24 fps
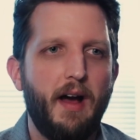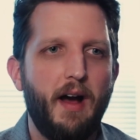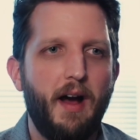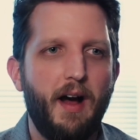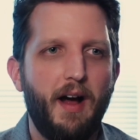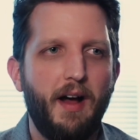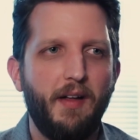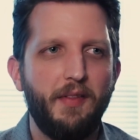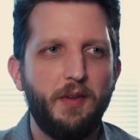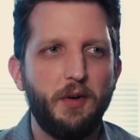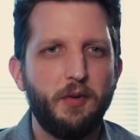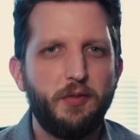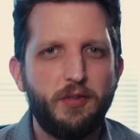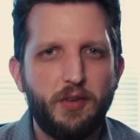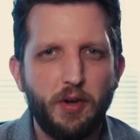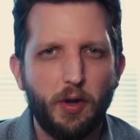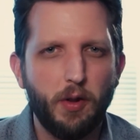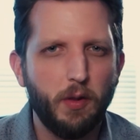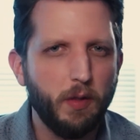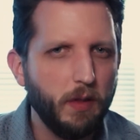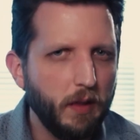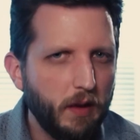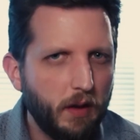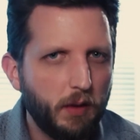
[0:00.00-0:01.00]
There's
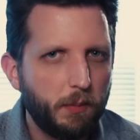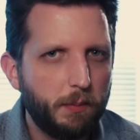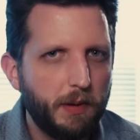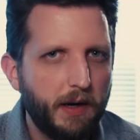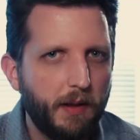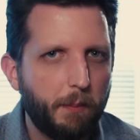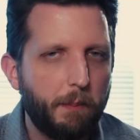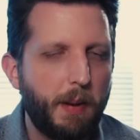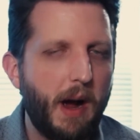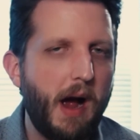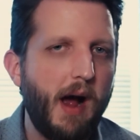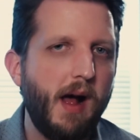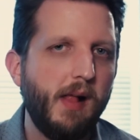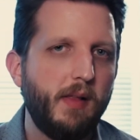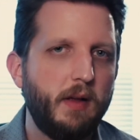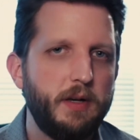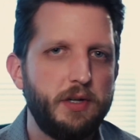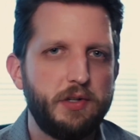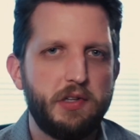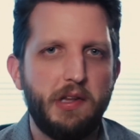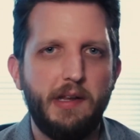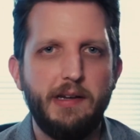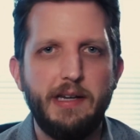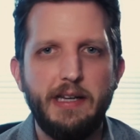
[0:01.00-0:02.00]
still a little bit of
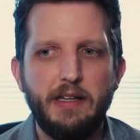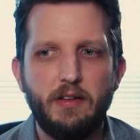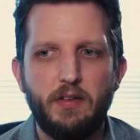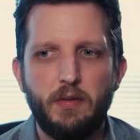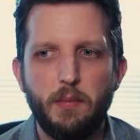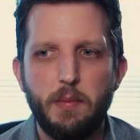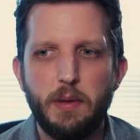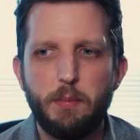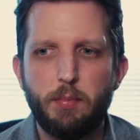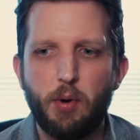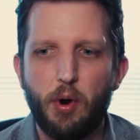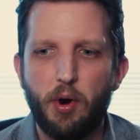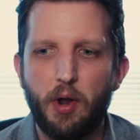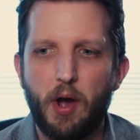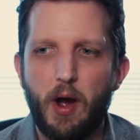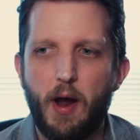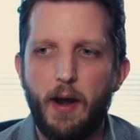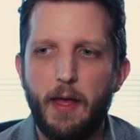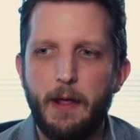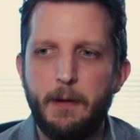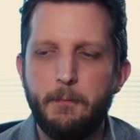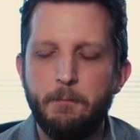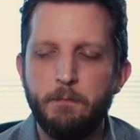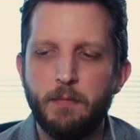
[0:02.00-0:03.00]
polish that needs to be put
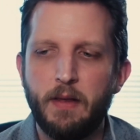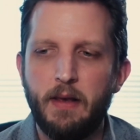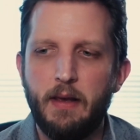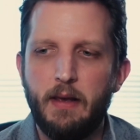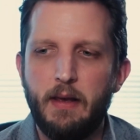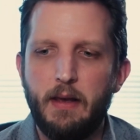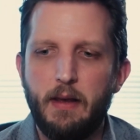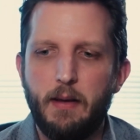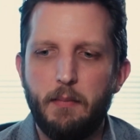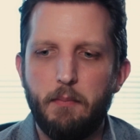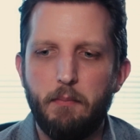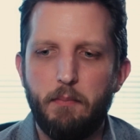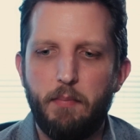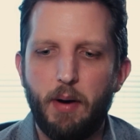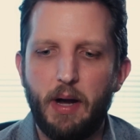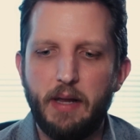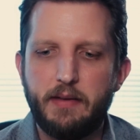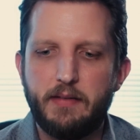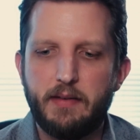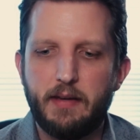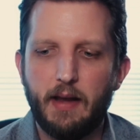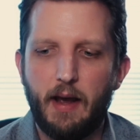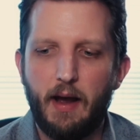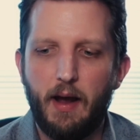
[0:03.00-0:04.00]
on it.
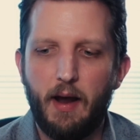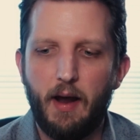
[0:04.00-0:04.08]
But